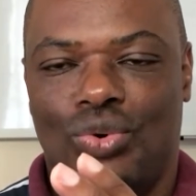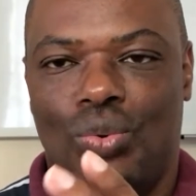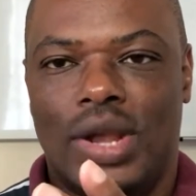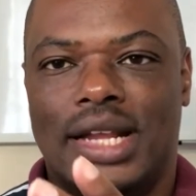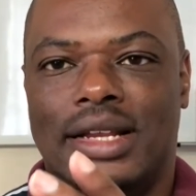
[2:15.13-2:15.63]

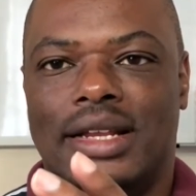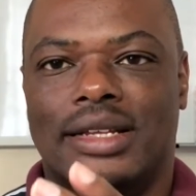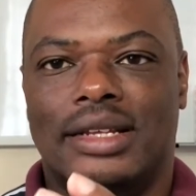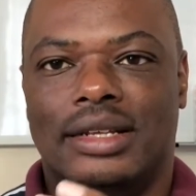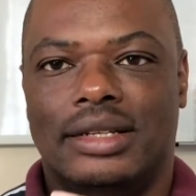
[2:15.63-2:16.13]
word
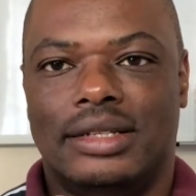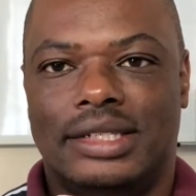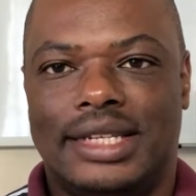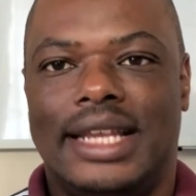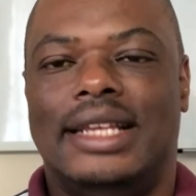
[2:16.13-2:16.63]

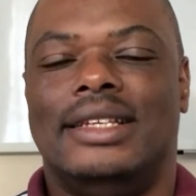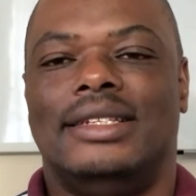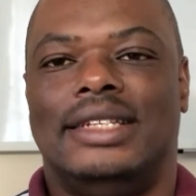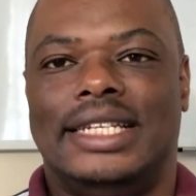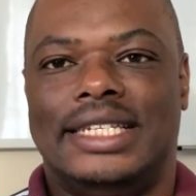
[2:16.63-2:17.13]
says,
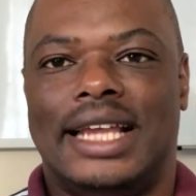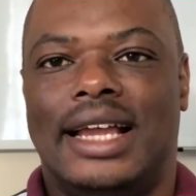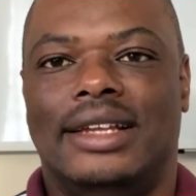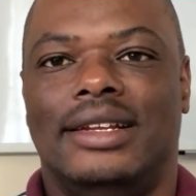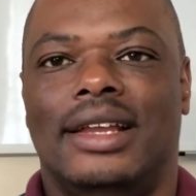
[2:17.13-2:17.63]

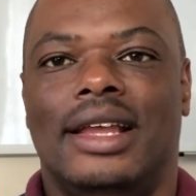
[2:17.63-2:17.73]
design.